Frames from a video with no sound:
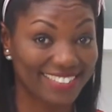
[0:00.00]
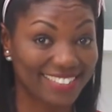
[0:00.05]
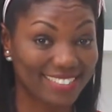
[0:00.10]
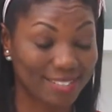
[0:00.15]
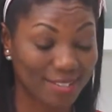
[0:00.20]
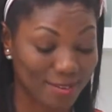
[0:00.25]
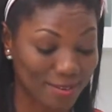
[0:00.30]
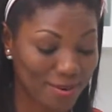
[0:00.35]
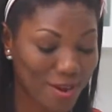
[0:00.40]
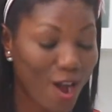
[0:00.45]

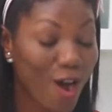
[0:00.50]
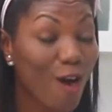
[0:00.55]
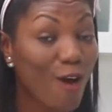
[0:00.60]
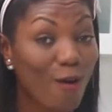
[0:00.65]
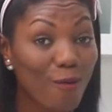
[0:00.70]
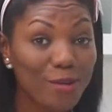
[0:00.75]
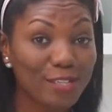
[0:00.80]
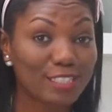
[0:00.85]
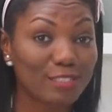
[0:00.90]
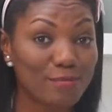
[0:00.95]
So
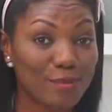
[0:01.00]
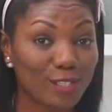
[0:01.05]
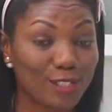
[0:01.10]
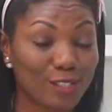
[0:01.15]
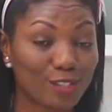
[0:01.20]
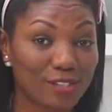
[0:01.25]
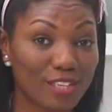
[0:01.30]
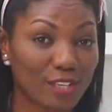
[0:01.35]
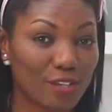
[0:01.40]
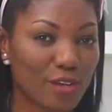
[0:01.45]
always make
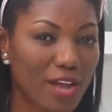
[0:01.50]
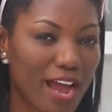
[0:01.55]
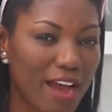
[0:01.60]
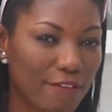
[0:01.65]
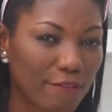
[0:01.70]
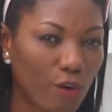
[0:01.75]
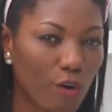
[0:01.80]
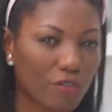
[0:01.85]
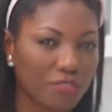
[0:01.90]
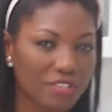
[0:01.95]
sure that you
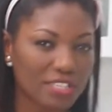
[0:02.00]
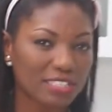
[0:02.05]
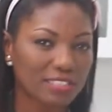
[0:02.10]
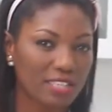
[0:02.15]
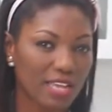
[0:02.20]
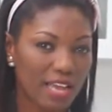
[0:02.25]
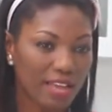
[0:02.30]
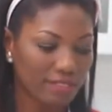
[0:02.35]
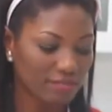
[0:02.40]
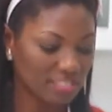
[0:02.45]
have all
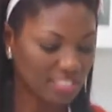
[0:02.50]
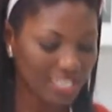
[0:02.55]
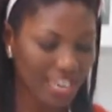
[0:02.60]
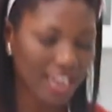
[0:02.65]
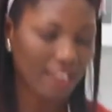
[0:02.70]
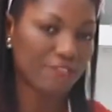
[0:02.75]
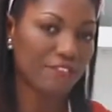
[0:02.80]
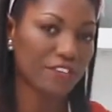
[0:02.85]
these dark